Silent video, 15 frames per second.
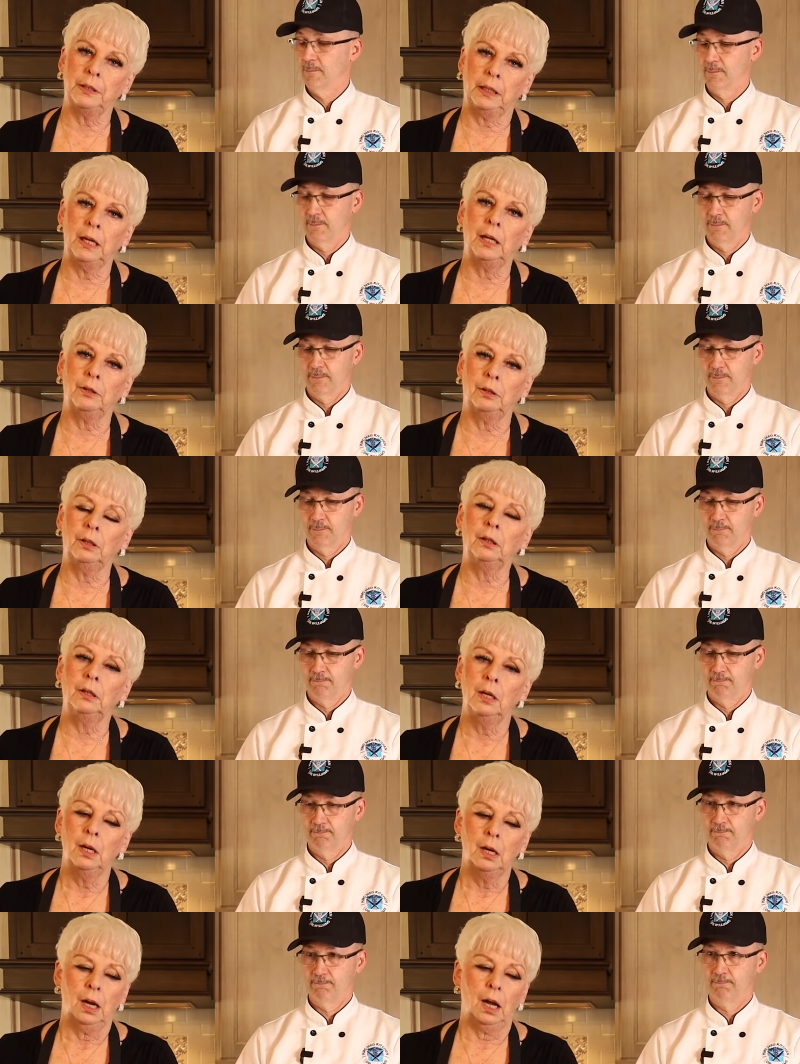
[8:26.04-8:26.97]
Speaker 1: together.
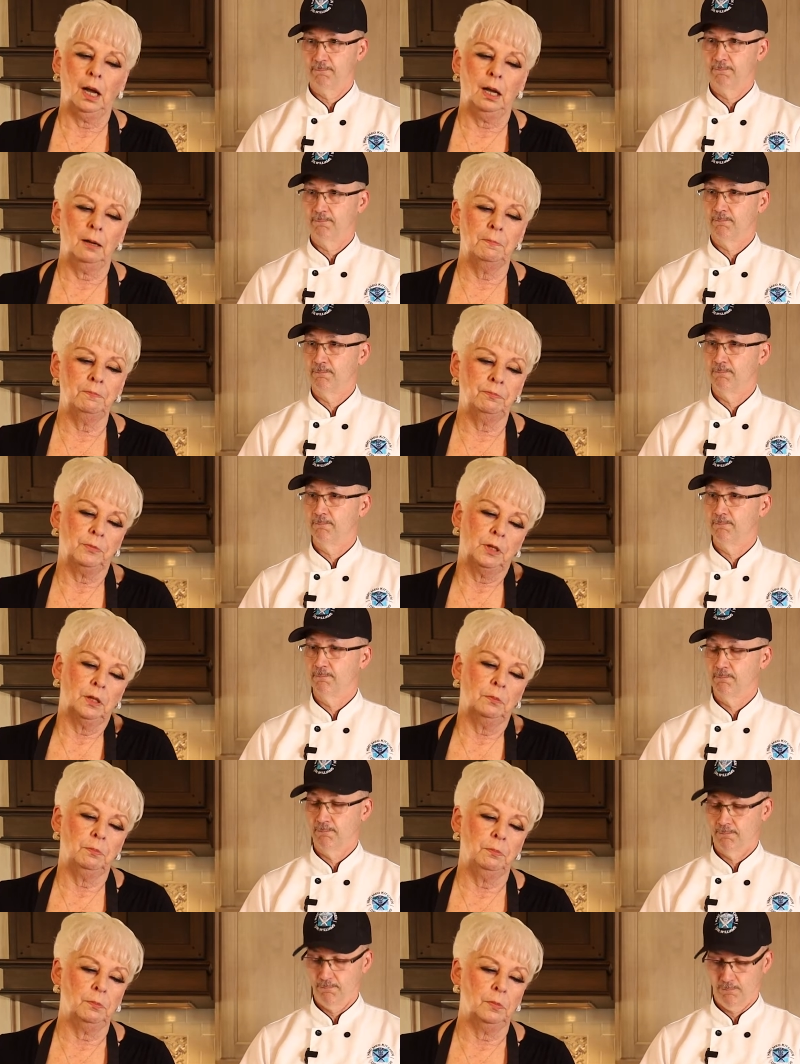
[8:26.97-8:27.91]
Um,
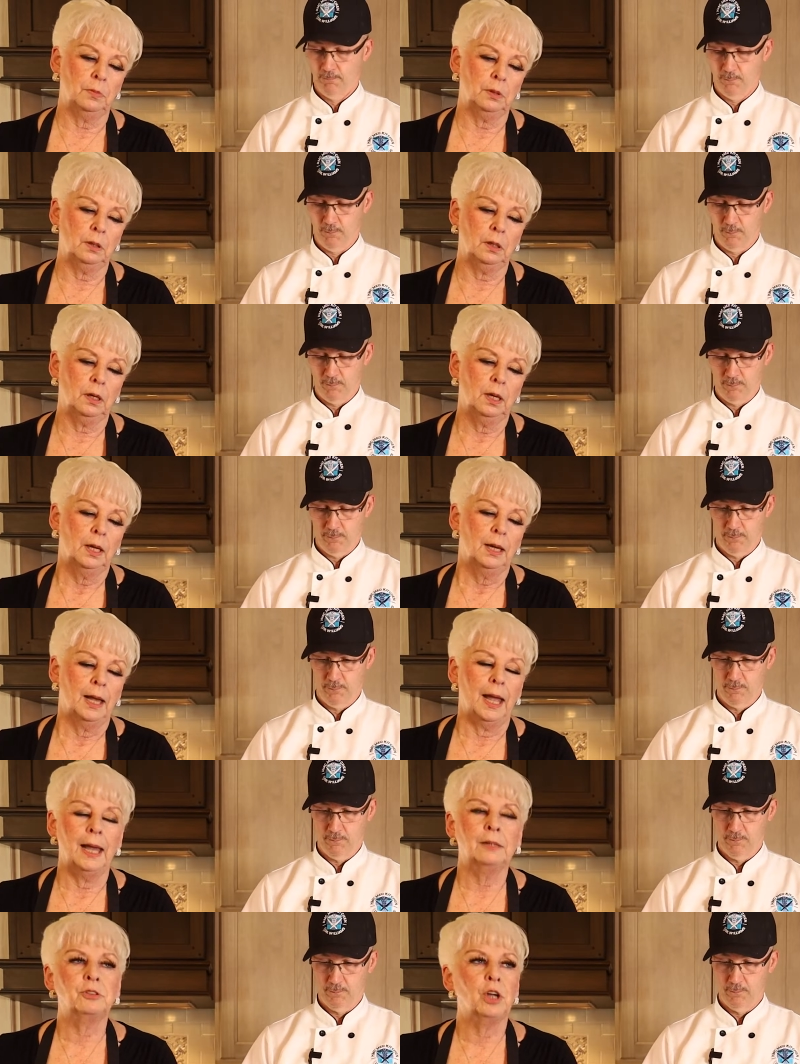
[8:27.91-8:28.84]

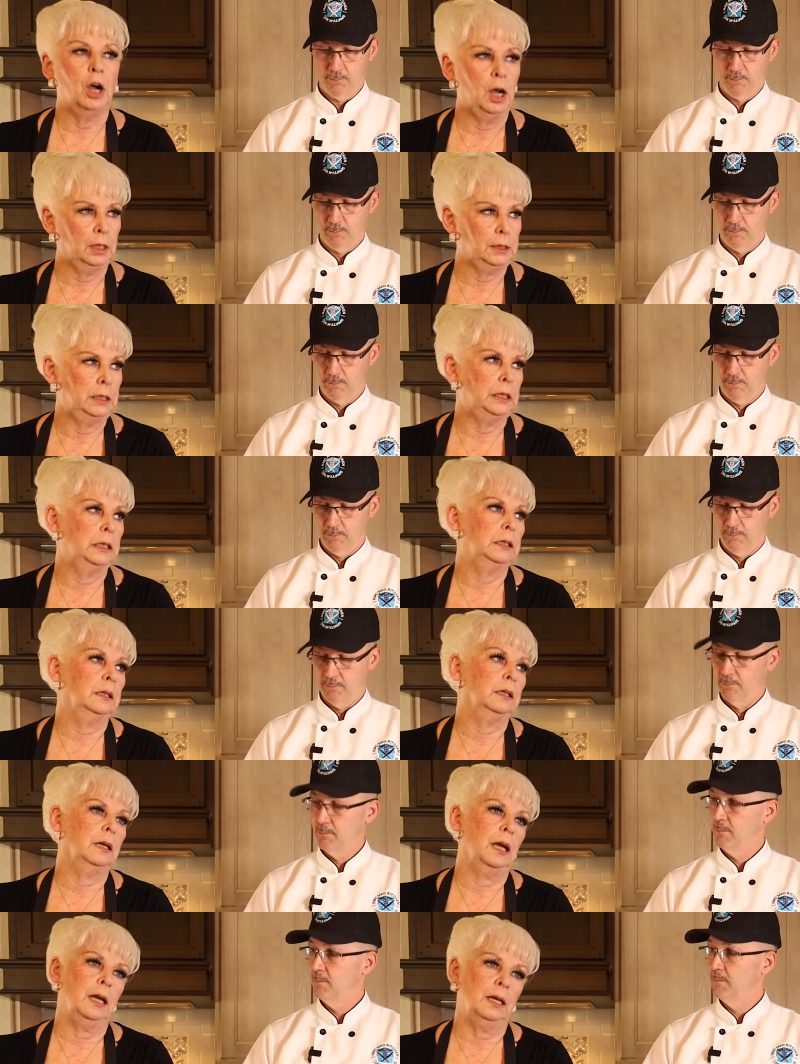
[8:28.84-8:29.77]
and
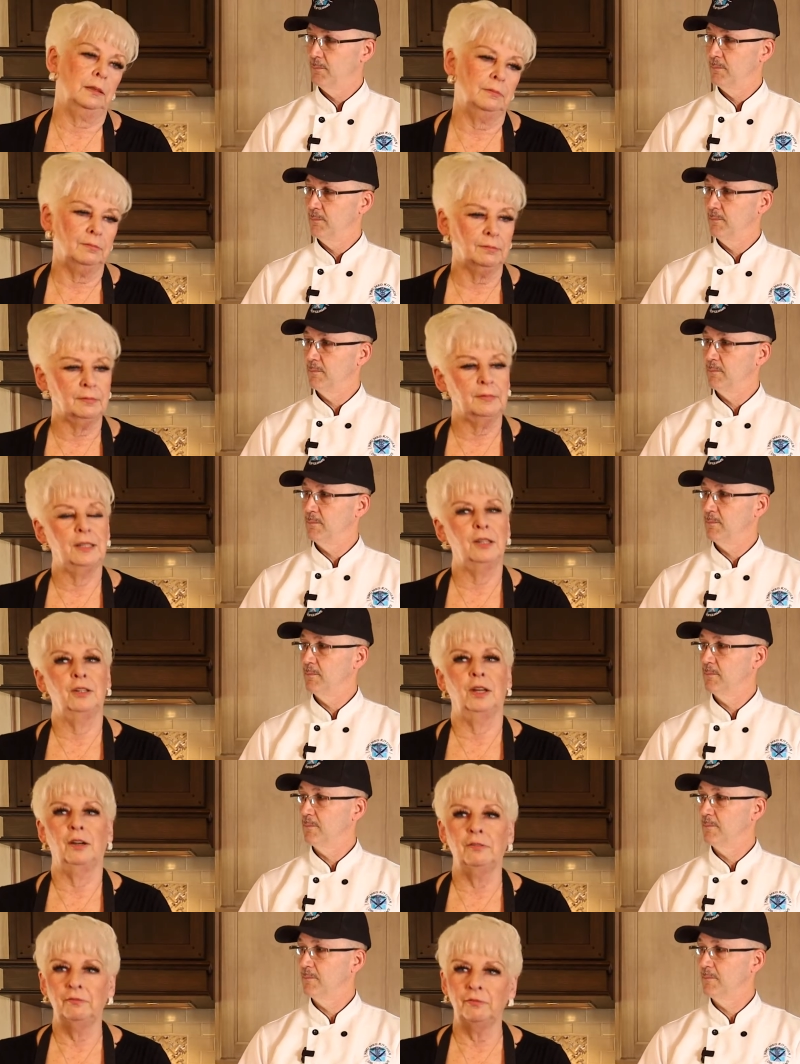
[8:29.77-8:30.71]
talking and you know